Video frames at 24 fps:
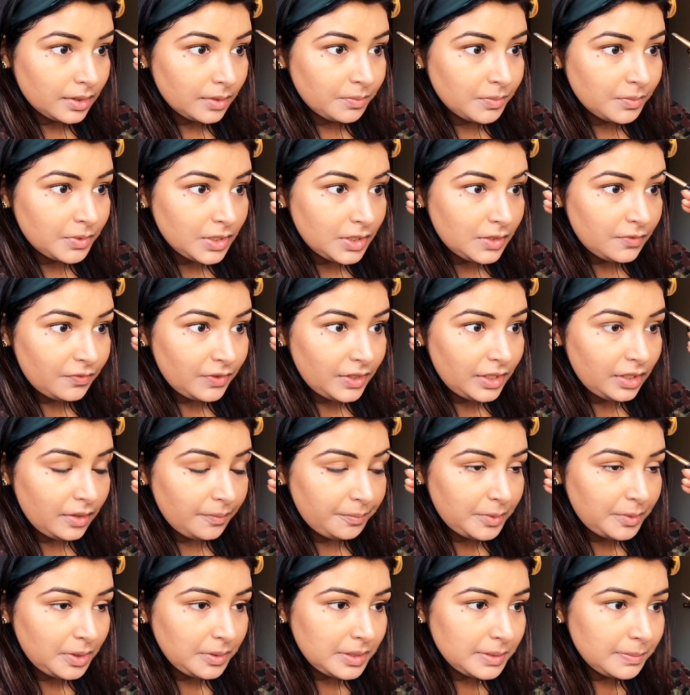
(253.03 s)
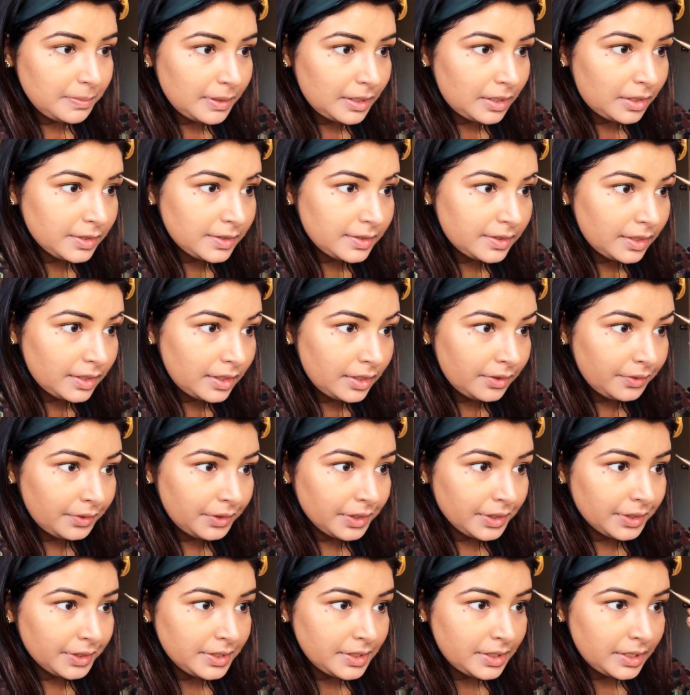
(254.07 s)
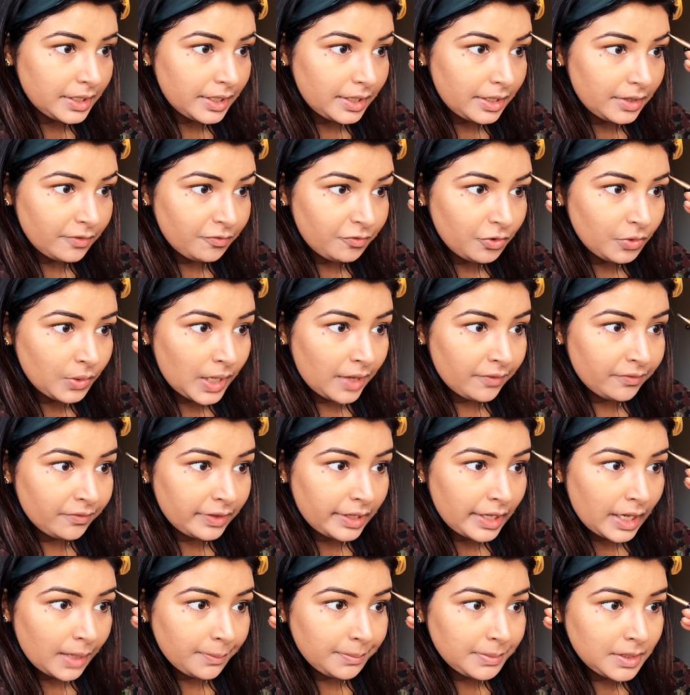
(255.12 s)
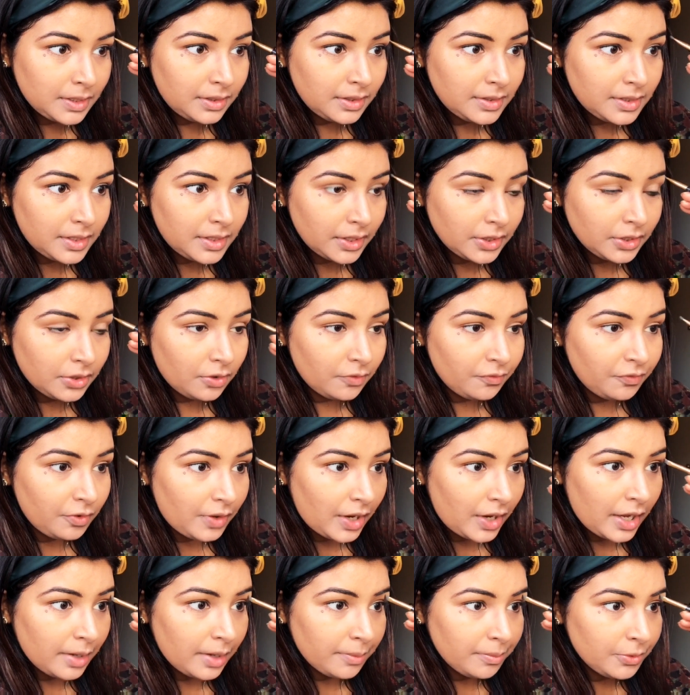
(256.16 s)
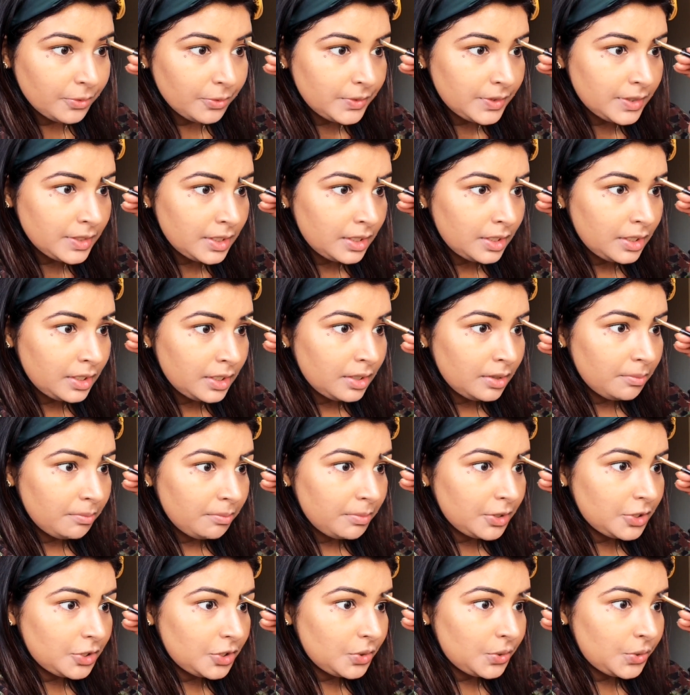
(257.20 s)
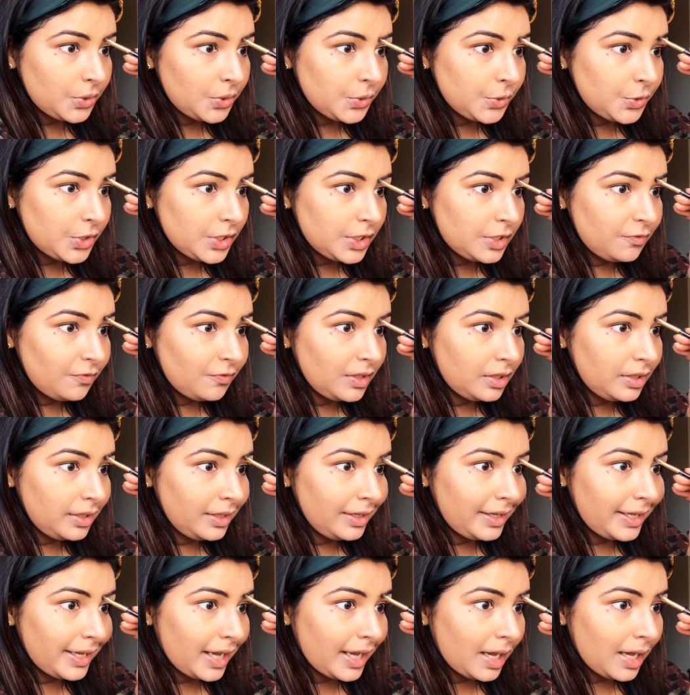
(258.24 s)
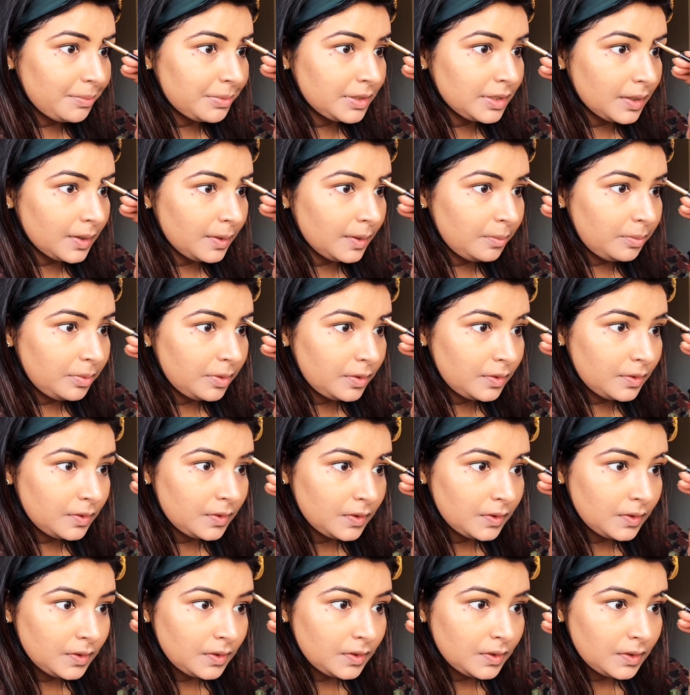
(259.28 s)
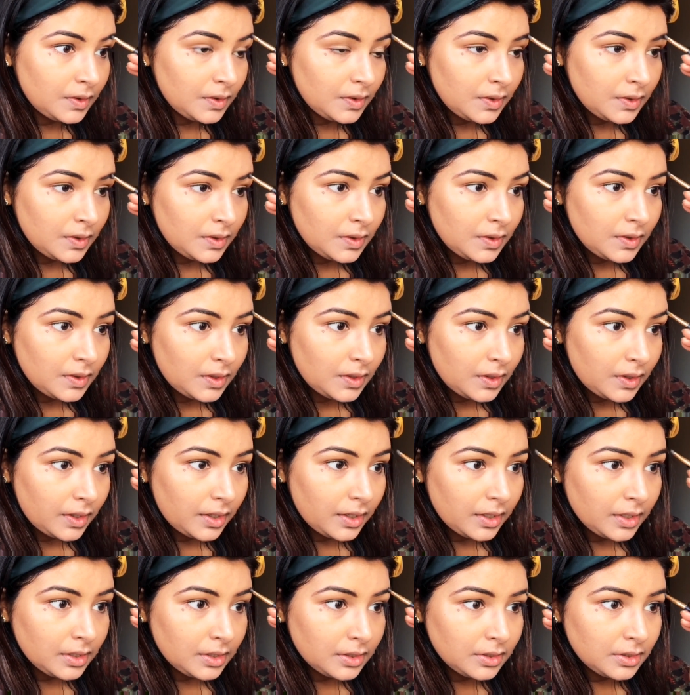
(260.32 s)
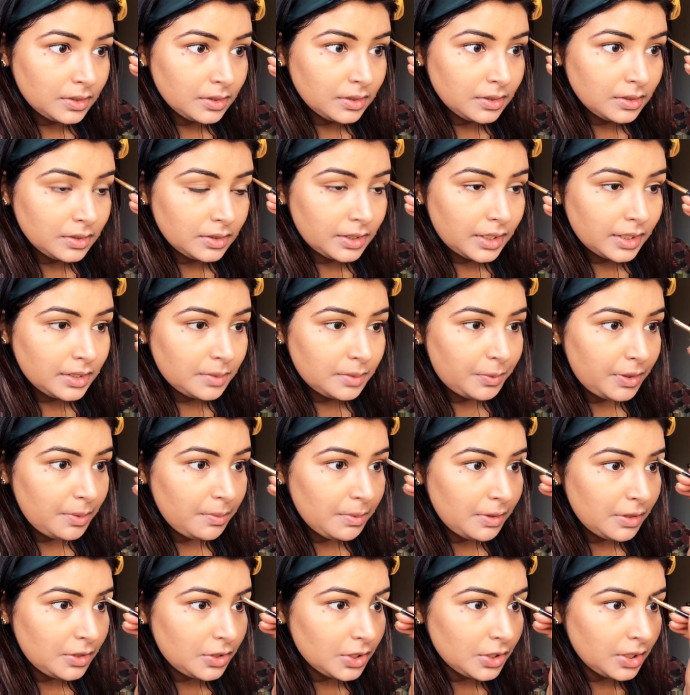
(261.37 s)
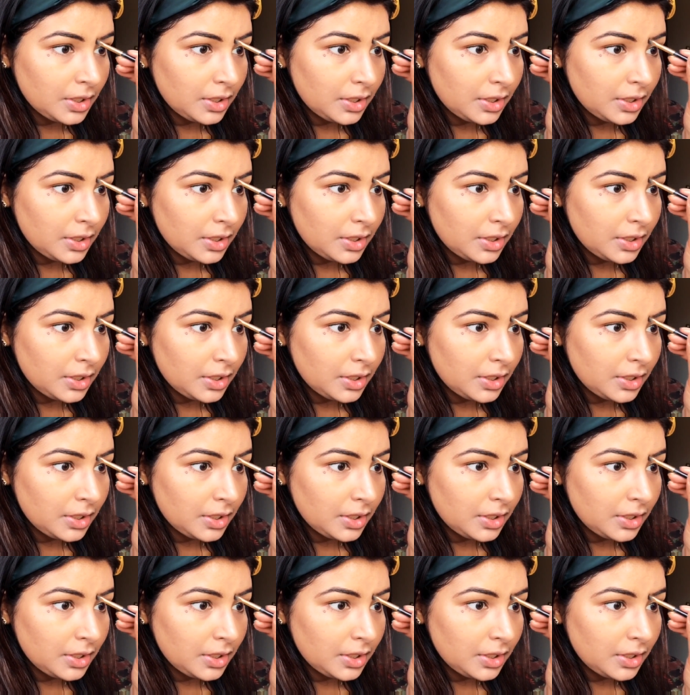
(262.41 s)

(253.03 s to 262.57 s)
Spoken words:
I'm just filling up the sparse areas, like if you have gaps in the center of your eyebrows, make sure you just fill the gaps up, and that's pretty much